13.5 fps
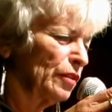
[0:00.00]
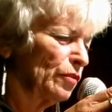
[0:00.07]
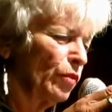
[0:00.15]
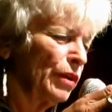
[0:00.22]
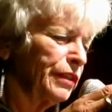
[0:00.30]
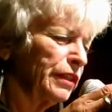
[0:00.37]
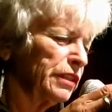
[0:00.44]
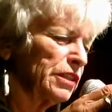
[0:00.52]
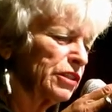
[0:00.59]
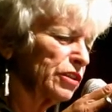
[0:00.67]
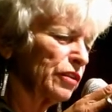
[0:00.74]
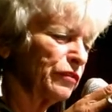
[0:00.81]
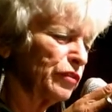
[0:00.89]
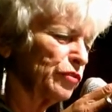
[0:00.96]
While this
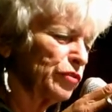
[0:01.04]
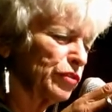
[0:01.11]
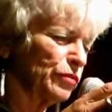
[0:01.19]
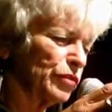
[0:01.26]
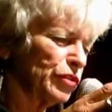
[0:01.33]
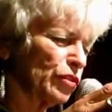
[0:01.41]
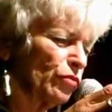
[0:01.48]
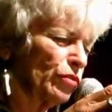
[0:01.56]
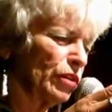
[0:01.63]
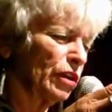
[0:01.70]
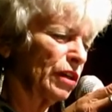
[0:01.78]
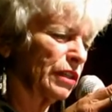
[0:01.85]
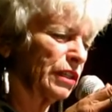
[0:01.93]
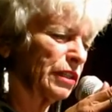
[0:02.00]
confusion was going
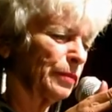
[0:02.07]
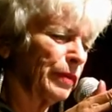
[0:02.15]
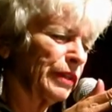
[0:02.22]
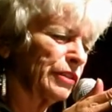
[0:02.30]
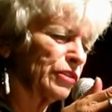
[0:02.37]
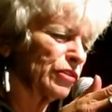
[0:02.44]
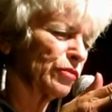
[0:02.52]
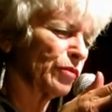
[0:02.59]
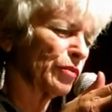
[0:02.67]
on and the pictures